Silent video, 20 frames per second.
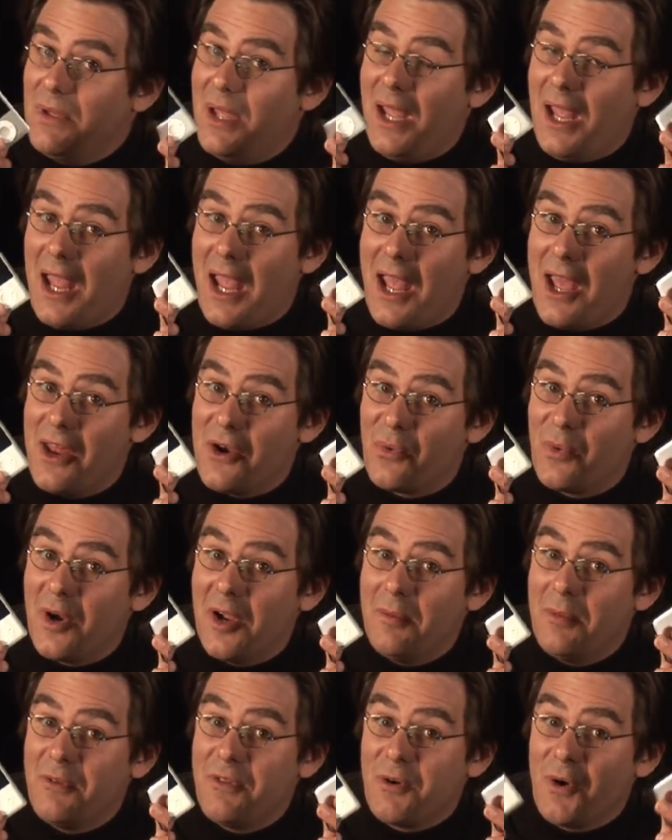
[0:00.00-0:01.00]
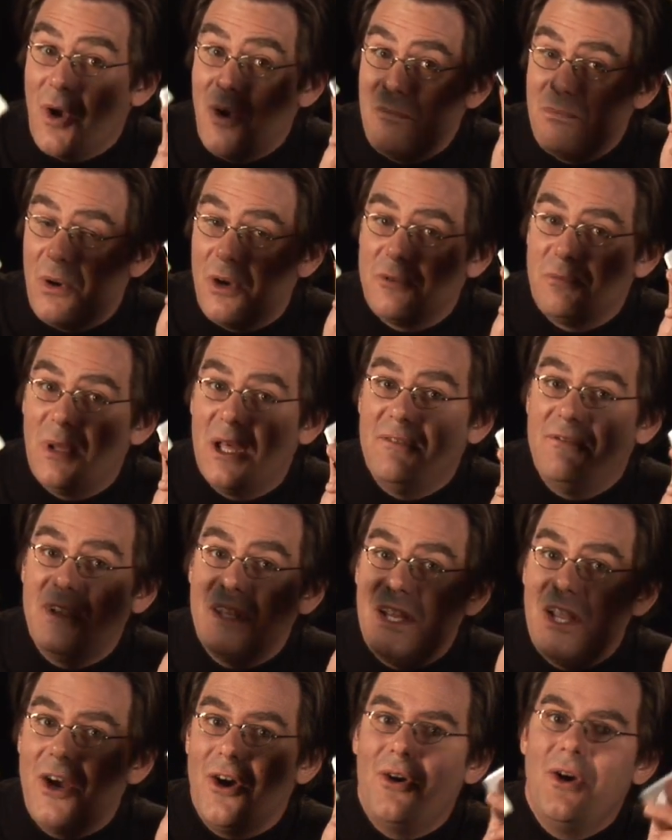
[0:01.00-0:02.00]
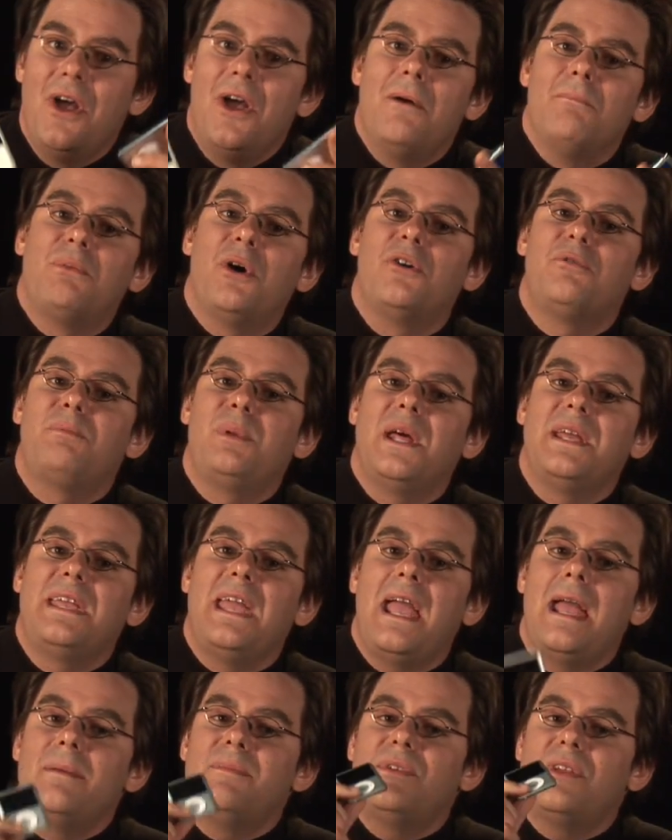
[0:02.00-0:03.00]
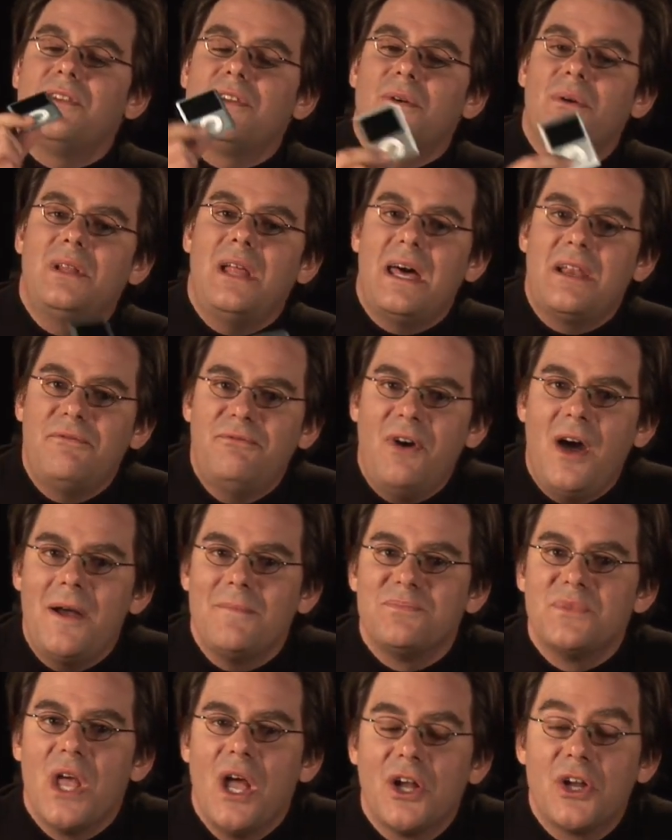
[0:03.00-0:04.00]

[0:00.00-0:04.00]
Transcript: And a realm of their own. Both play video, both play games. They're a lot of fun.